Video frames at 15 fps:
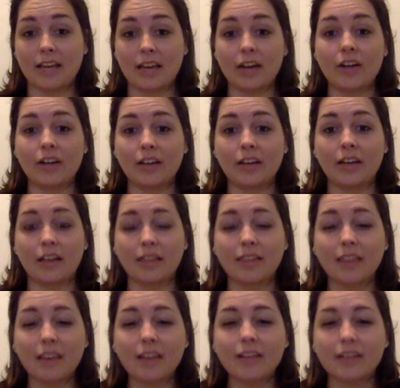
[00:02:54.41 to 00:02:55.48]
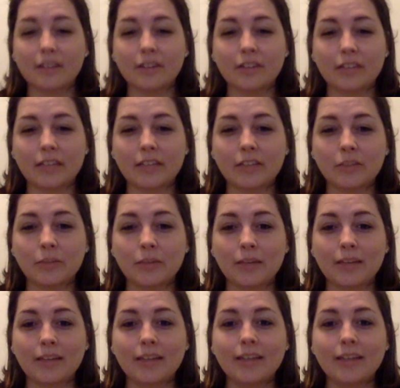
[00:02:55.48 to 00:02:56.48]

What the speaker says: Gary, I think, nearly killed me.